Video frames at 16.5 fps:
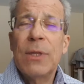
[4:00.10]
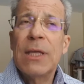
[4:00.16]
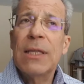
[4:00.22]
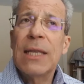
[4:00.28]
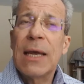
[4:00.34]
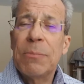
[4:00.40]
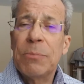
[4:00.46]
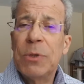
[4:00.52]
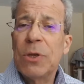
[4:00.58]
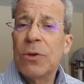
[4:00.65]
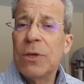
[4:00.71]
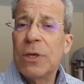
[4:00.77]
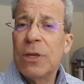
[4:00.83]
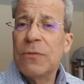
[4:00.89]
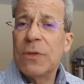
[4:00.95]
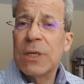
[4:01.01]
within that
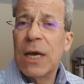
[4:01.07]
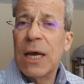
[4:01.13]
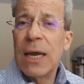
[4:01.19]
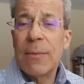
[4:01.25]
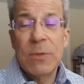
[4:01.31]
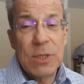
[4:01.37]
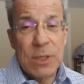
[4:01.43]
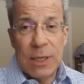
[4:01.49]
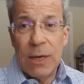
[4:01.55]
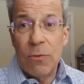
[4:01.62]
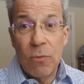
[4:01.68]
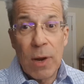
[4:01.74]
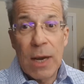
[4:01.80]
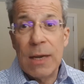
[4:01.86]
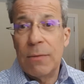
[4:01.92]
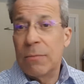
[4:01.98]
period of time, say
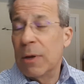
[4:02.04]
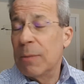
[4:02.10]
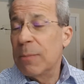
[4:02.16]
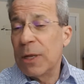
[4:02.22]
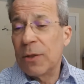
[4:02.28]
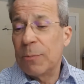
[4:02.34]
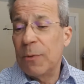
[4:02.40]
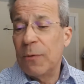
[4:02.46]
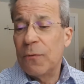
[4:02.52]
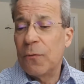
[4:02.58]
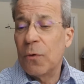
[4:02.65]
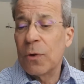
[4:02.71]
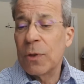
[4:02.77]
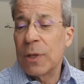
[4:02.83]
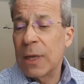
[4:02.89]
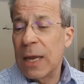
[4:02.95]
right a month
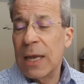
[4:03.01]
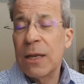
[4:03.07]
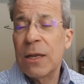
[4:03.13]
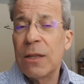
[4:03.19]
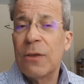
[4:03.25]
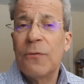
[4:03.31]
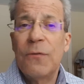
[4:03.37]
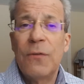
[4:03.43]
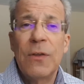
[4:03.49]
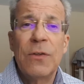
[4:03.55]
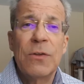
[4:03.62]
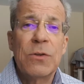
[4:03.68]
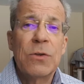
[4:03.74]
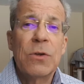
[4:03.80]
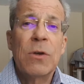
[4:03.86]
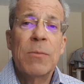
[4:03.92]
before the end of the
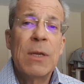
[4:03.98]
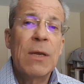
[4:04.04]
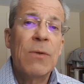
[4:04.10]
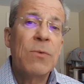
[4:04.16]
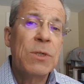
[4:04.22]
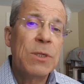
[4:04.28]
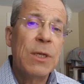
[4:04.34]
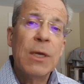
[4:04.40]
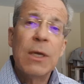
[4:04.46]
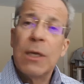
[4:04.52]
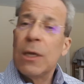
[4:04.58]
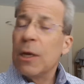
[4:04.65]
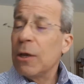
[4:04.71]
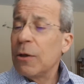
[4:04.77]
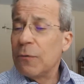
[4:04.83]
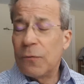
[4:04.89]
5th term, and it was
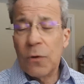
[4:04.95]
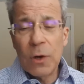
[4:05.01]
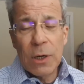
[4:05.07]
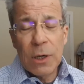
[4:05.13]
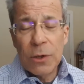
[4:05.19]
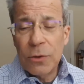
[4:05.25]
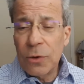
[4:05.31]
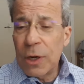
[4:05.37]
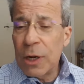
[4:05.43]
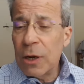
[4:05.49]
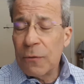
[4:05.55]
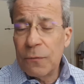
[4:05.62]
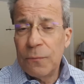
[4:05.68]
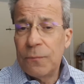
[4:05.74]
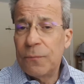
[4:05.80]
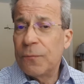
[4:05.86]
$430,000
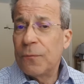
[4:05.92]
or